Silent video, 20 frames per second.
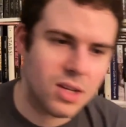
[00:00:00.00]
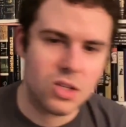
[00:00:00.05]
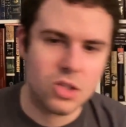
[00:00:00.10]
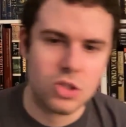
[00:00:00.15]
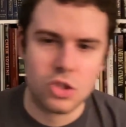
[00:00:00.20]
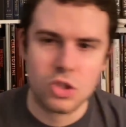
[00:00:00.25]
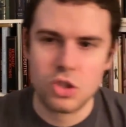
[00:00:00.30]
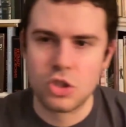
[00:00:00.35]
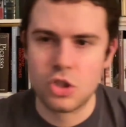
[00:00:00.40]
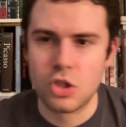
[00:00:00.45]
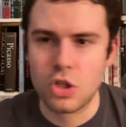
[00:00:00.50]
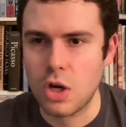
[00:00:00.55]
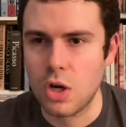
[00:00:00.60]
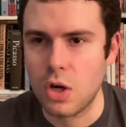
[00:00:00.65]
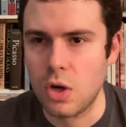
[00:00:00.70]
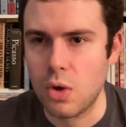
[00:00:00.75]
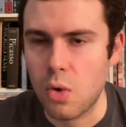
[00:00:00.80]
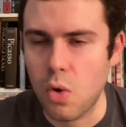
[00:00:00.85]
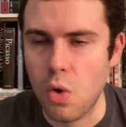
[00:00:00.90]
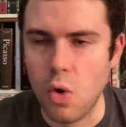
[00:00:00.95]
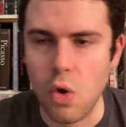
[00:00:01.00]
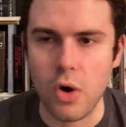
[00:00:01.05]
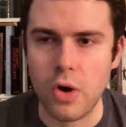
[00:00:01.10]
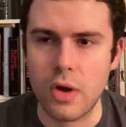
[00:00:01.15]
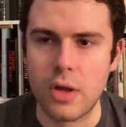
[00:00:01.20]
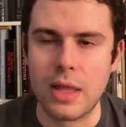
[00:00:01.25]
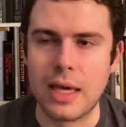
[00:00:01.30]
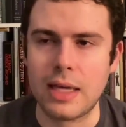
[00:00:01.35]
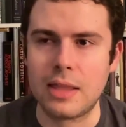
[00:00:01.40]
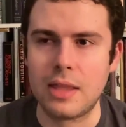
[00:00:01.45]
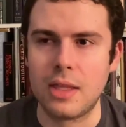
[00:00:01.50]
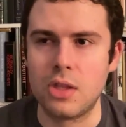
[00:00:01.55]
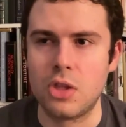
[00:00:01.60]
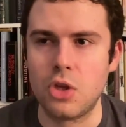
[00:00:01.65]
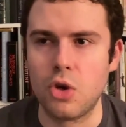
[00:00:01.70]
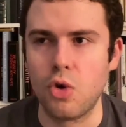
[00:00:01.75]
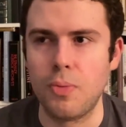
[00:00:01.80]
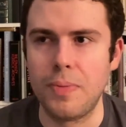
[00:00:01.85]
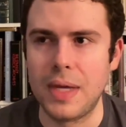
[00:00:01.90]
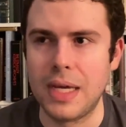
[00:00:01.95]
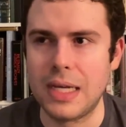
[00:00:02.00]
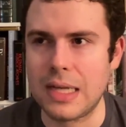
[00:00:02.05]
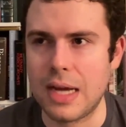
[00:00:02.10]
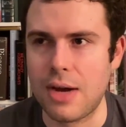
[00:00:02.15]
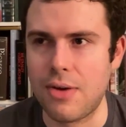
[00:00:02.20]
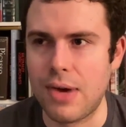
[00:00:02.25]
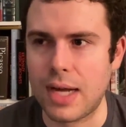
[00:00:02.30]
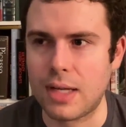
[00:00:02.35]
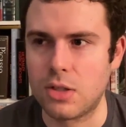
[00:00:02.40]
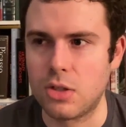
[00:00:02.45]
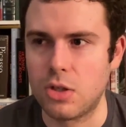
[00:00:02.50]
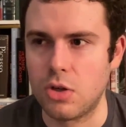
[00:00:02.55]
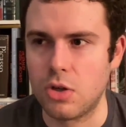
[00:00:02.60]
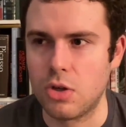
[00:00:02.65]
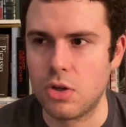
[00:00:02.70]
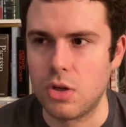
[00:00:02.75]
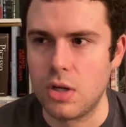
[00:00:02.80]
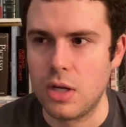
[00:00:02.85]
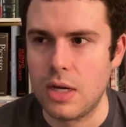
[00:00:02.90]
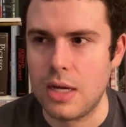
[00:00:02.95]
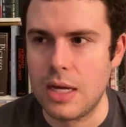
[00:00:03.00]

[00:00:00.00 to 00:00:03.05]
So, or there will be a director